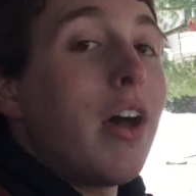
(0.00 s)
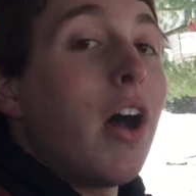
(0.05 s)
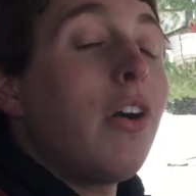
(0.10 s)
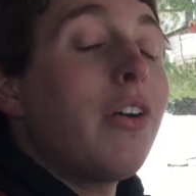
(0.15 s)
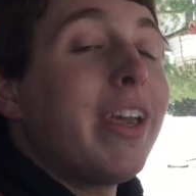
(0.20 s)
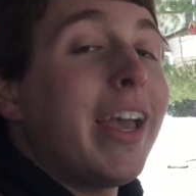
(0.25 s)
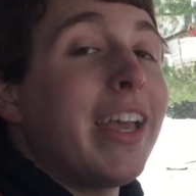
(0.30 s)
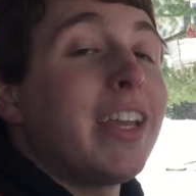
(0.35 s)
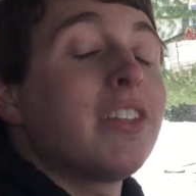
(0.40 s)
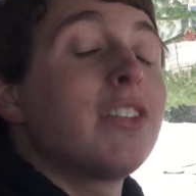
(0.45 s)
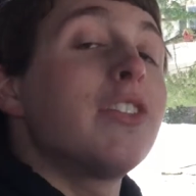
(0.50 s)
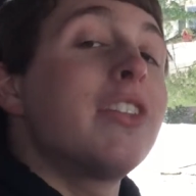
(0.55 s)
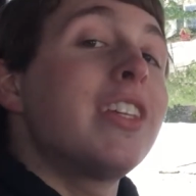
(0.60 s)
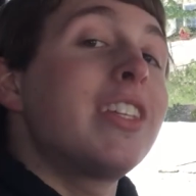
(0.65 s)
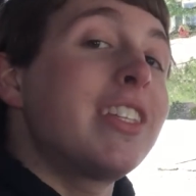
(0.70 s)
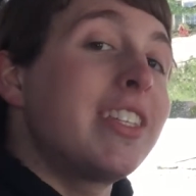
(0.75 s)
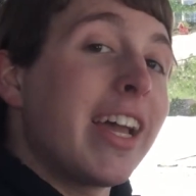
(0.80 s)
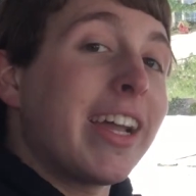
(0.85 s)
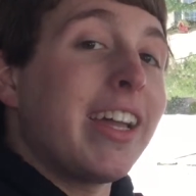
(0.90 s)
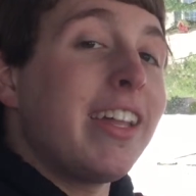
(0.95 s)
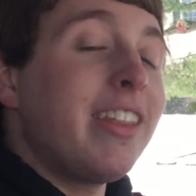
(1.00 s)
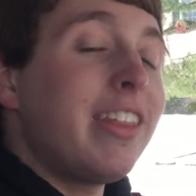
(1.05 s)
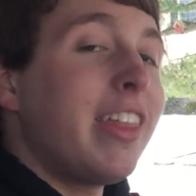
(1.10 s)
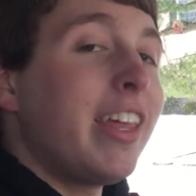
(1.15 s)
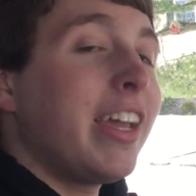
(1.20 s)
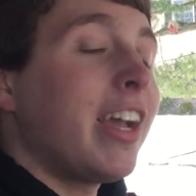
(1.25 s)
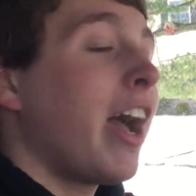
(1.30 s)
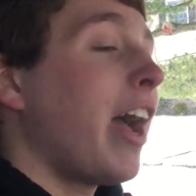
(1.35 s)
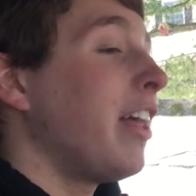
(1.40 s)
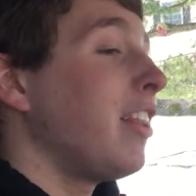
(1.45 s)
Okay, so the second
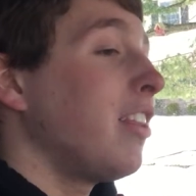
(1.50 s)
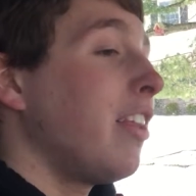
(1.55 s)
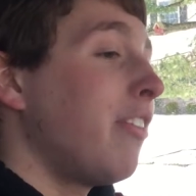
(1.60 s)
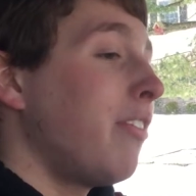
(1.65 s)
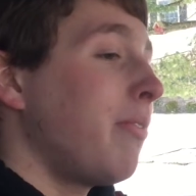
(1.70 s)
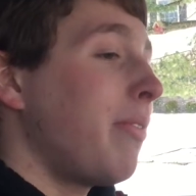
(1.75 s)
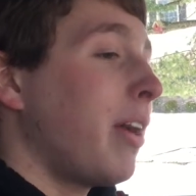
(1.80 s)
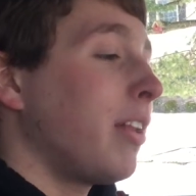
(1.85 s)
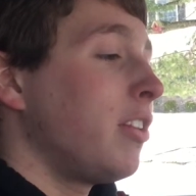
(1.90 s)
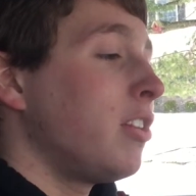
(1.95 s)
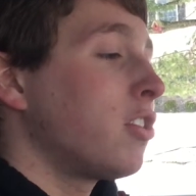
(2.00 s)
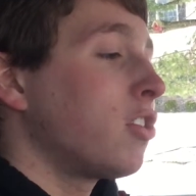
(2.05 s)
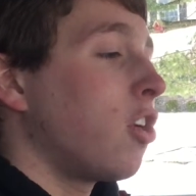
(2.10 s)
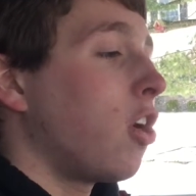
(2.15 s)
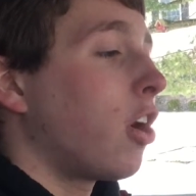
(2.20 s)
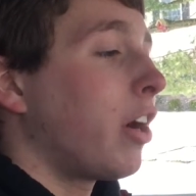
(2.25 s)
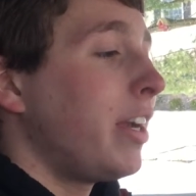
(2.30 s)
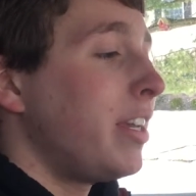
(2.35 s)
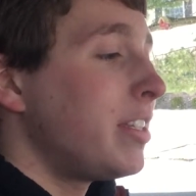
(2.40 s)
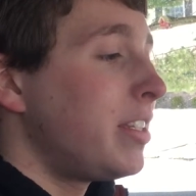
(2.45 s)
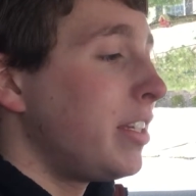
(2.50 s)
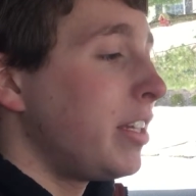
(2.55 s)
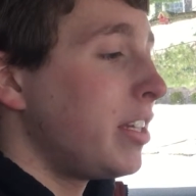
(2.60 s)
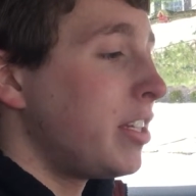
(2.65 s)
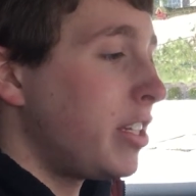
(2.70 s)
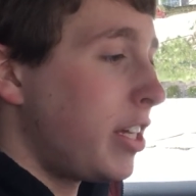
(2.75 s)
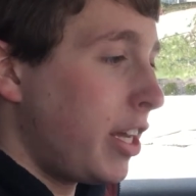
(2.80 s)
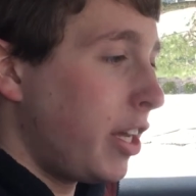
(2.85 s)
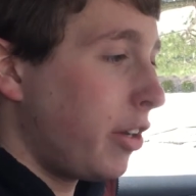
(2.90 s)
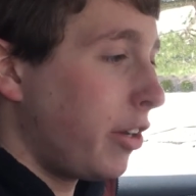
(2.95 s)
thing I love about this car is the
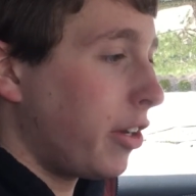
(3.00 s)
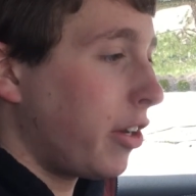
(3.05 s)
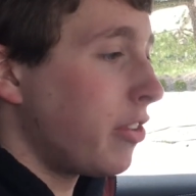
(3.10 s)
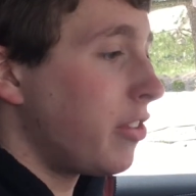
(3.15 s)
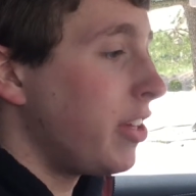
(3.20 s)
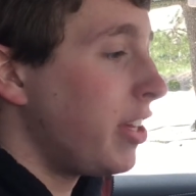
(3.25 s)
interior.